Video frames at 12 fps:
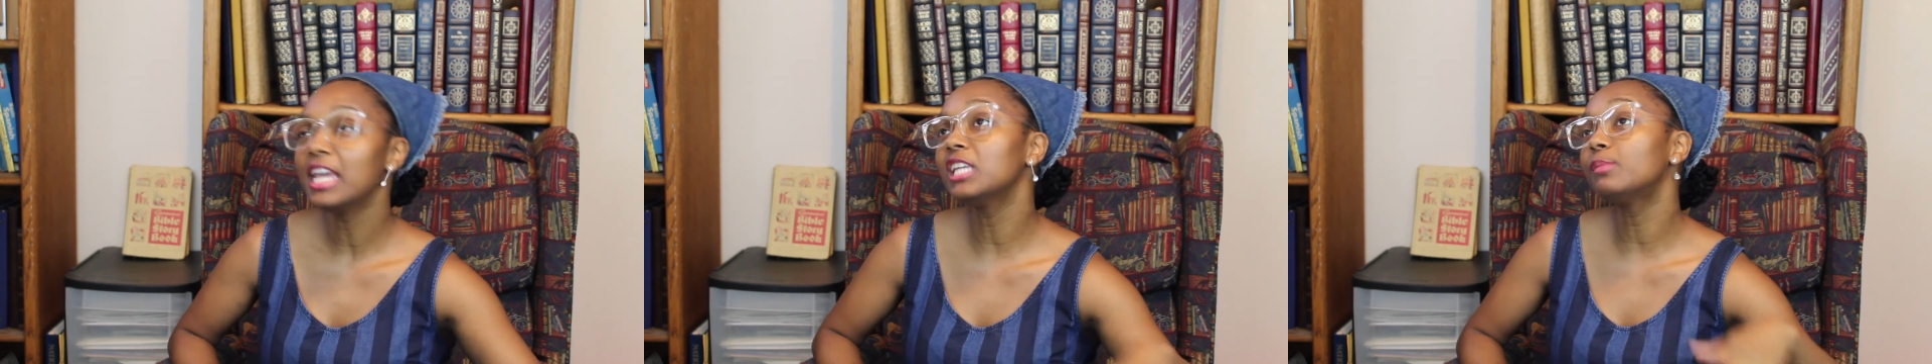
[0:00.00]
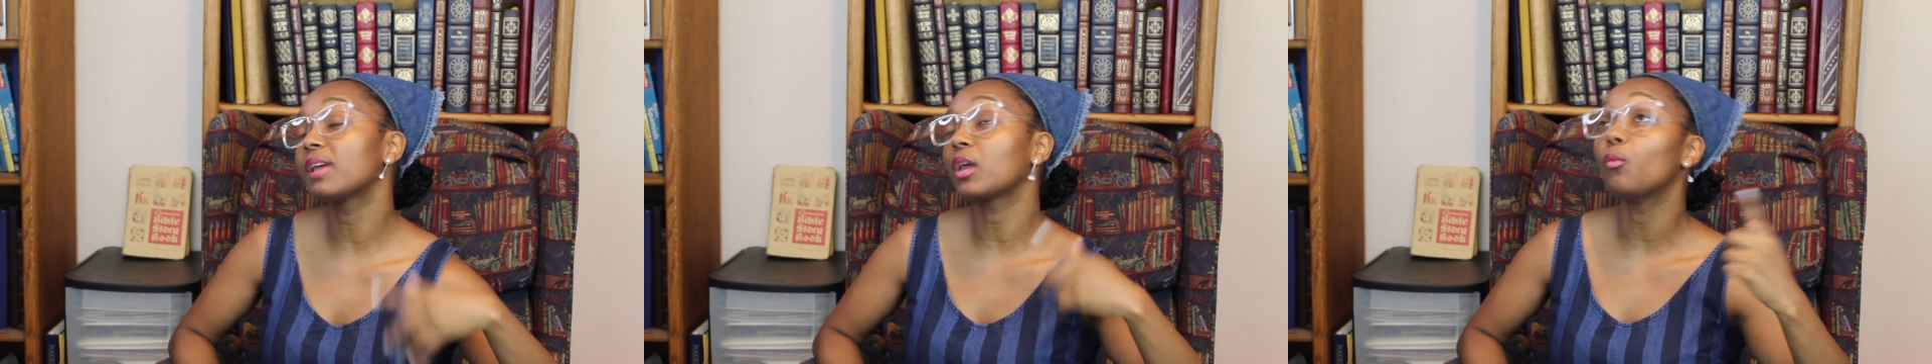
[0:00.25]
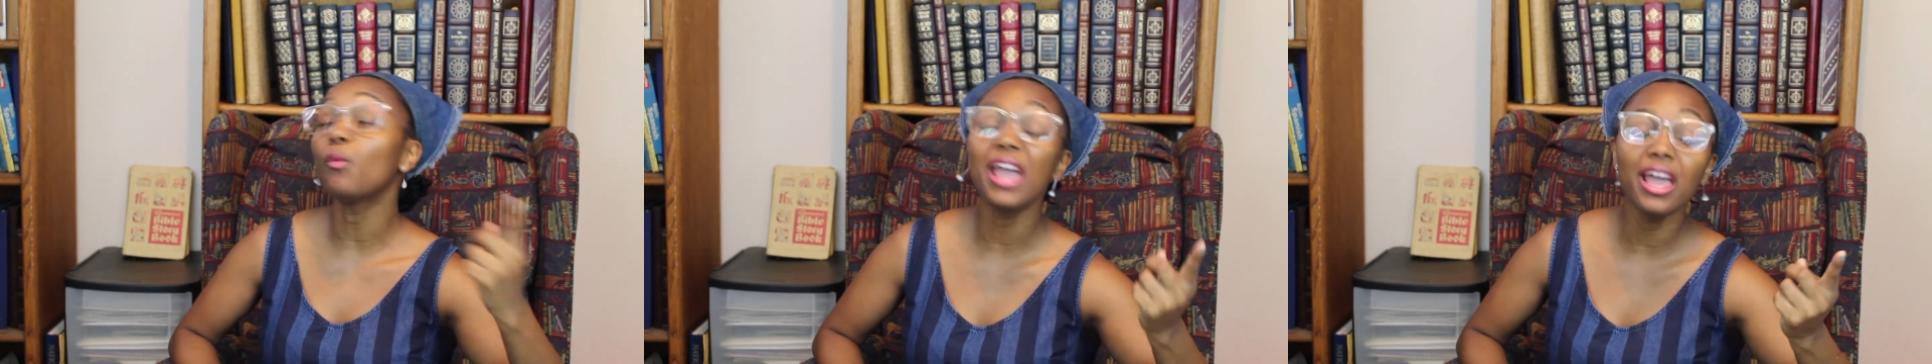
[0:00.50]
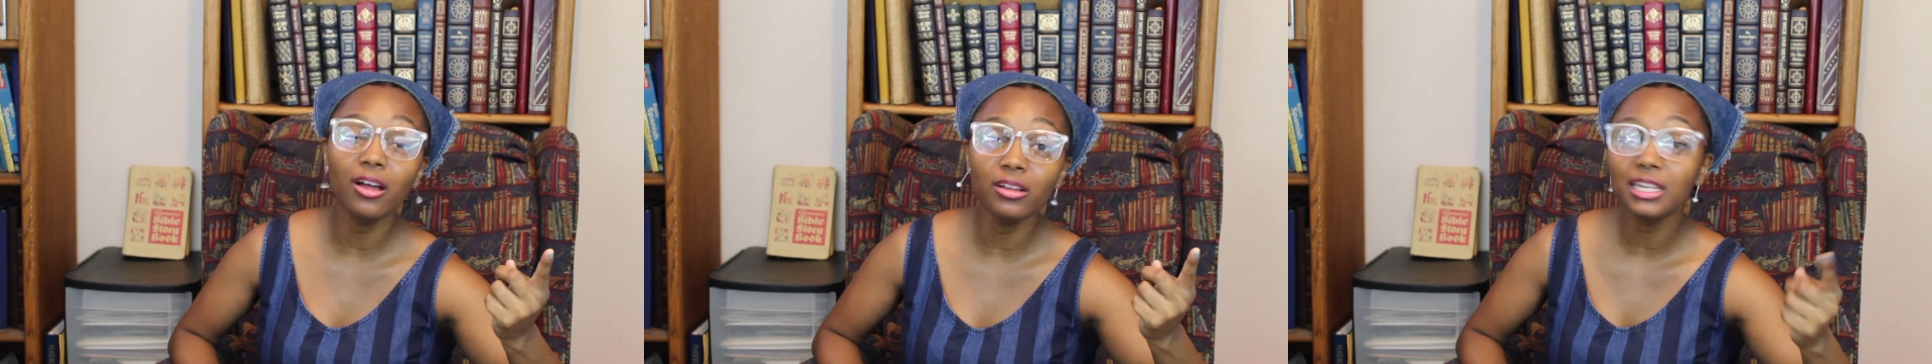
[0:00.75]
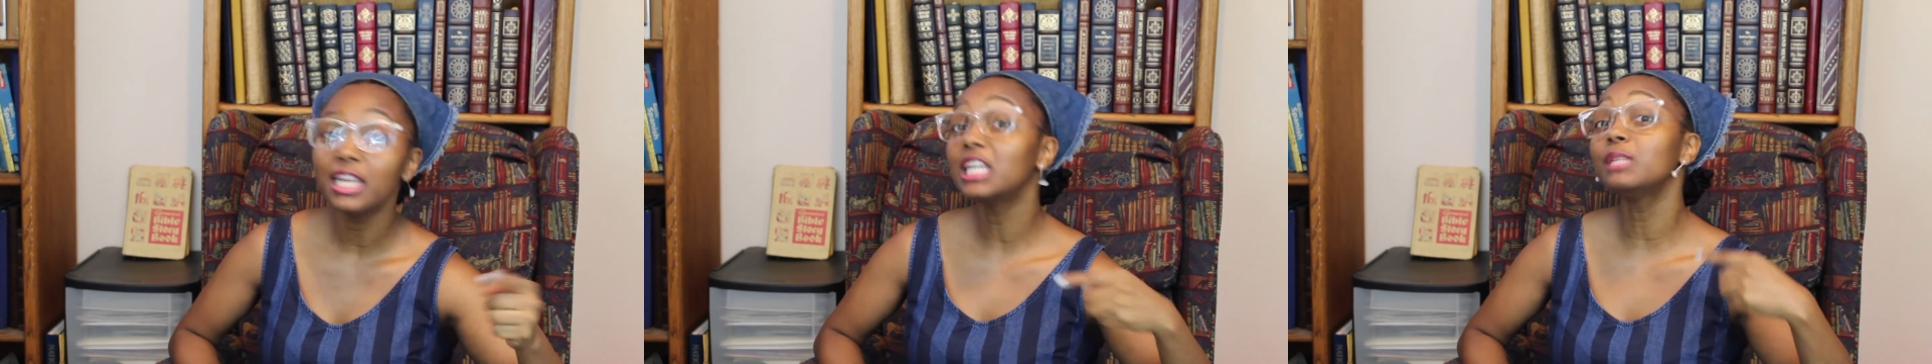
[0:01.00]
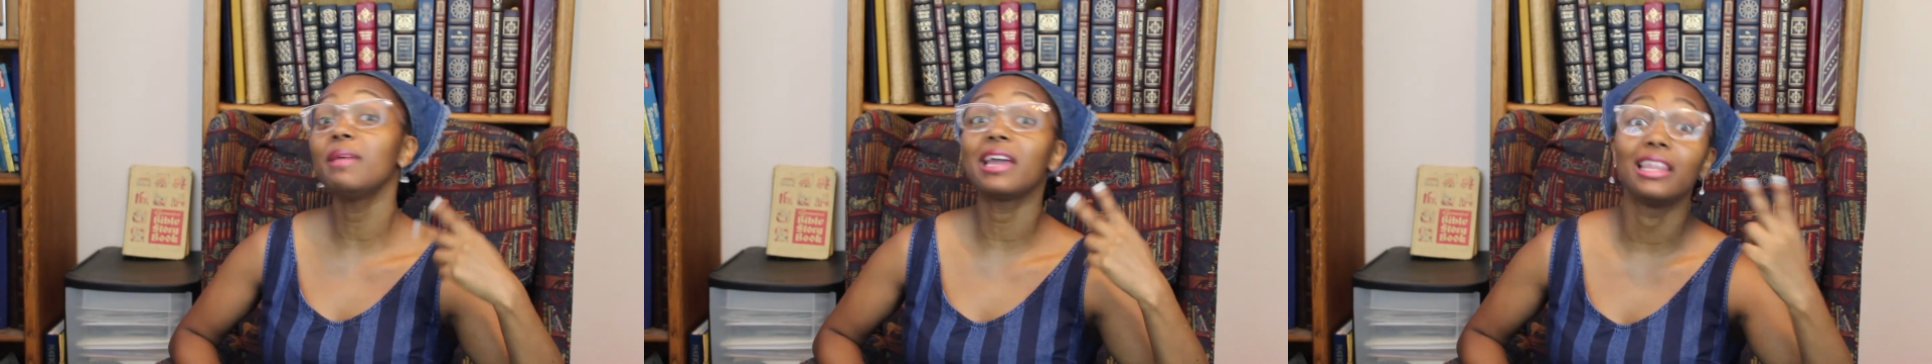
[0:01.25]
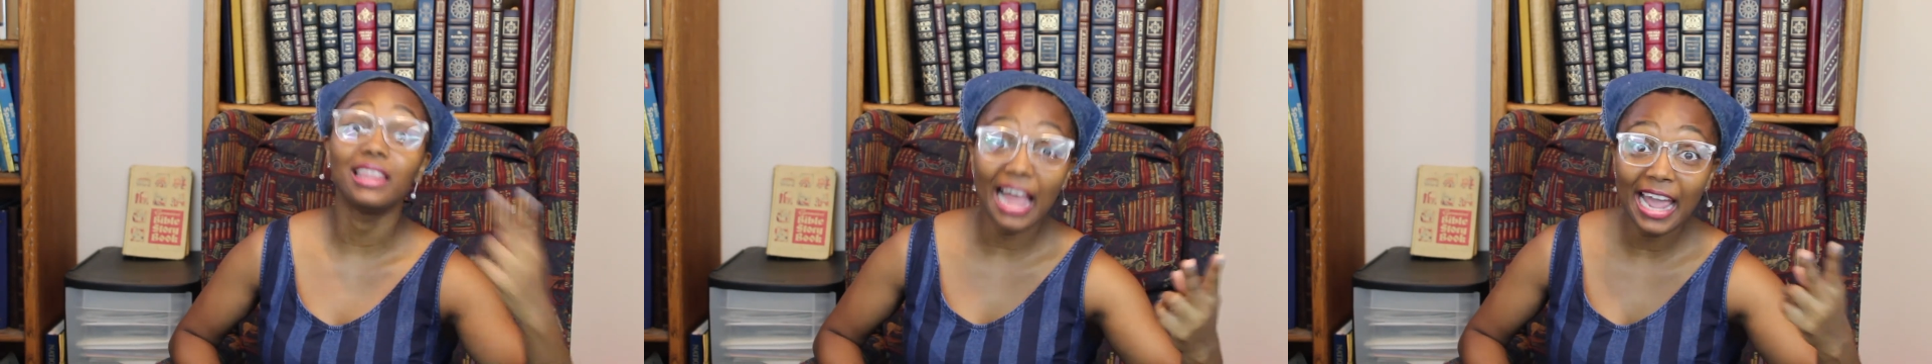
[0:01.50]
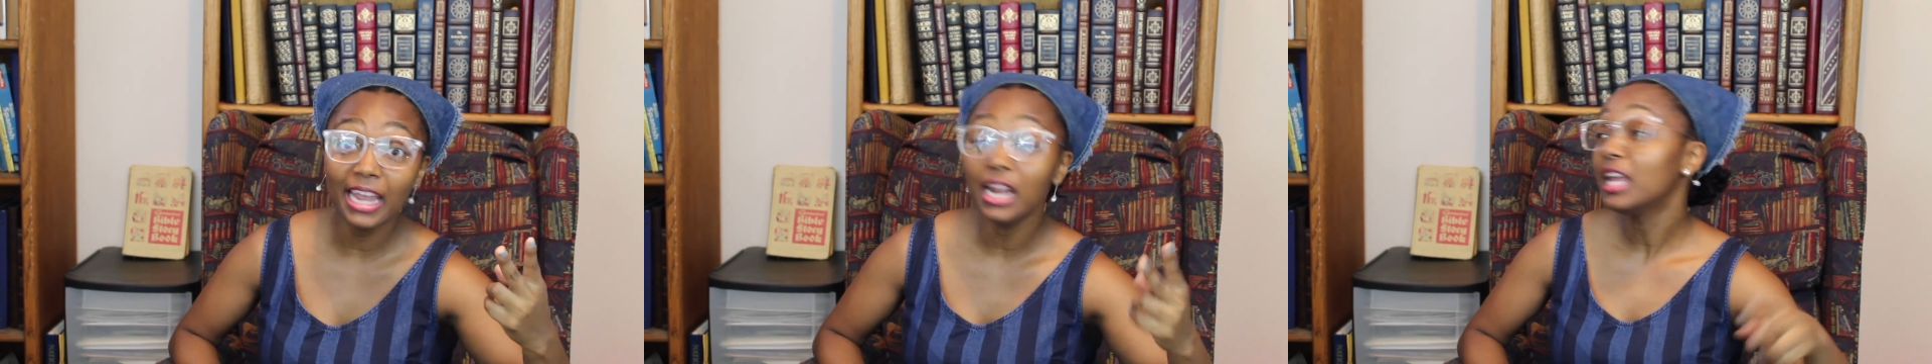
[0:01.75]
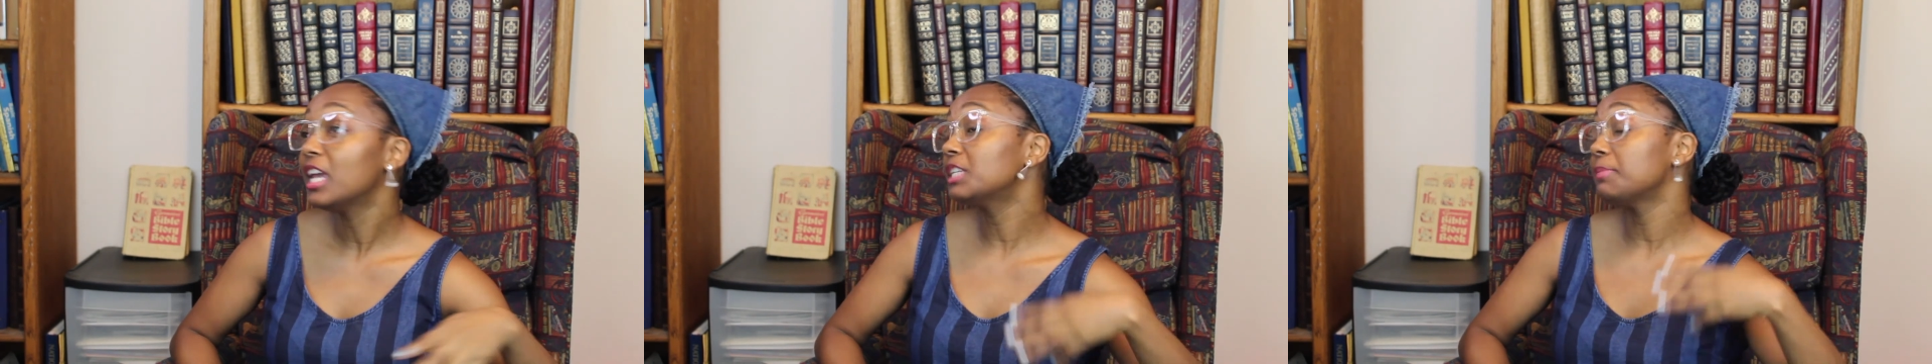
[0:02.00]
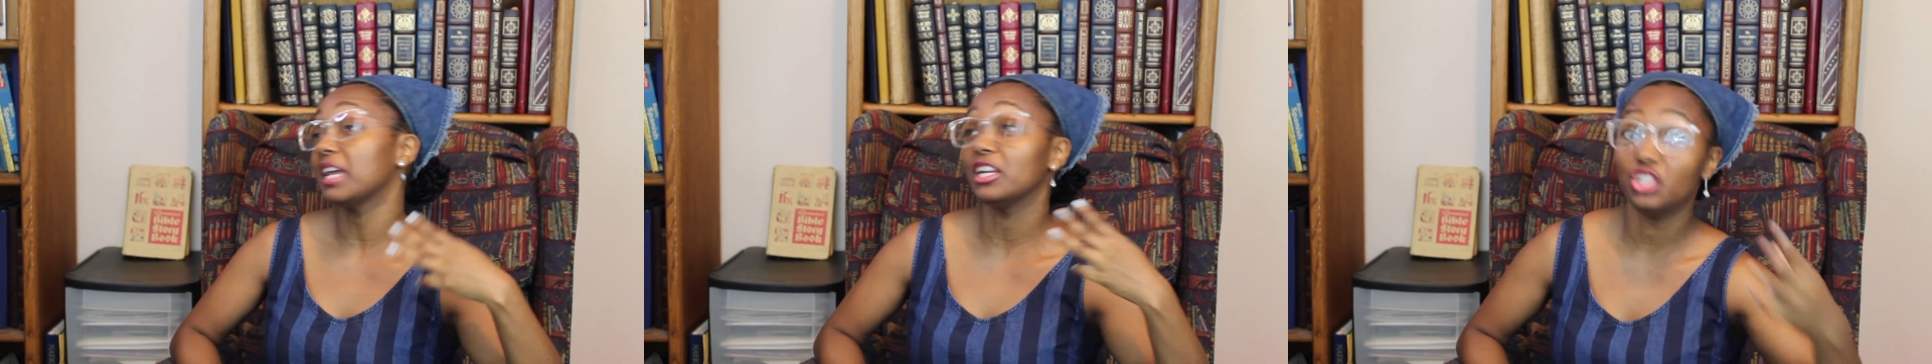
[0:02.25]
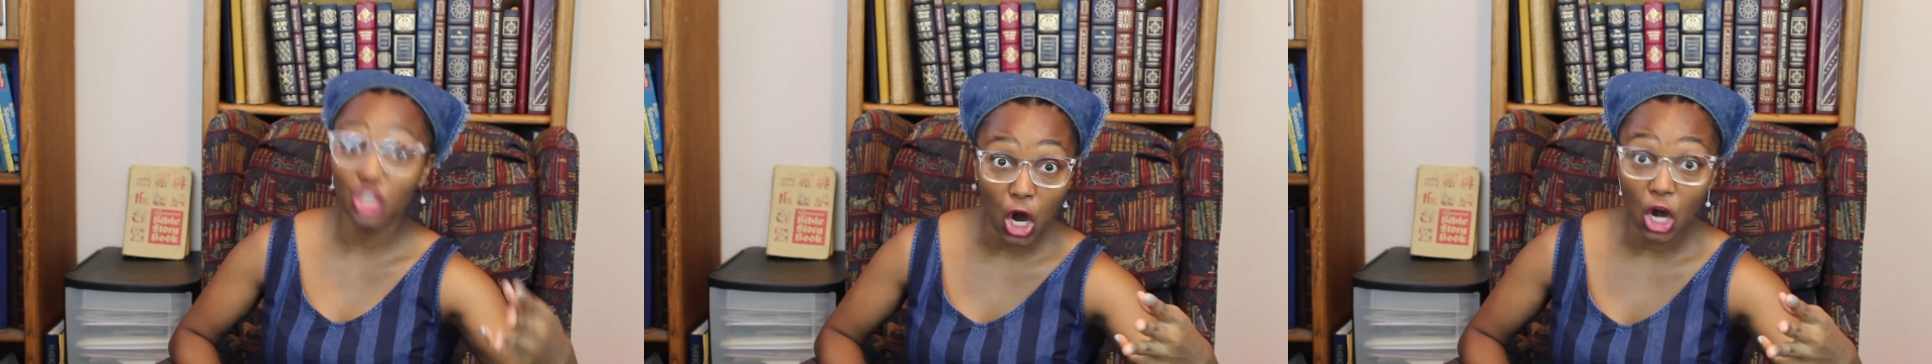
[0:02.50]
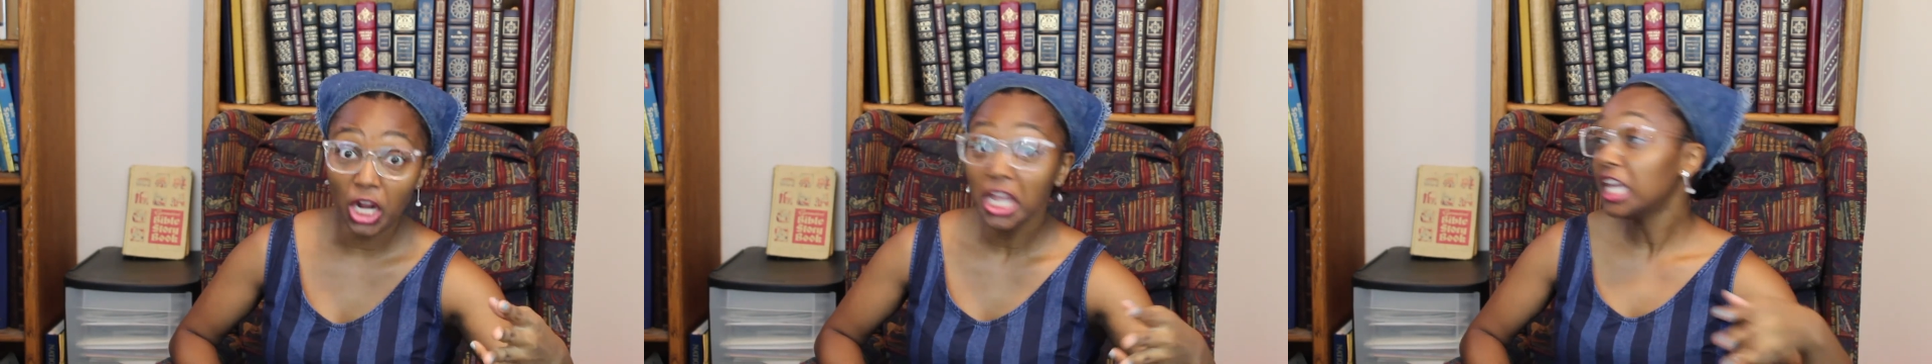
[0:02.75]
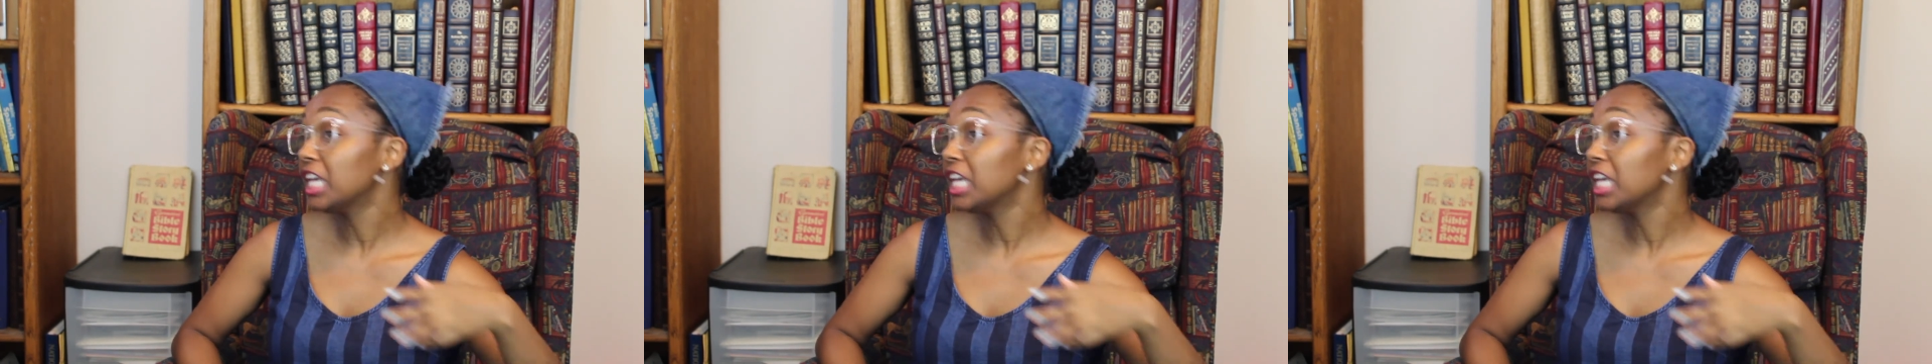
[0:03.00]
He's making whales, he's making light, he's making dark,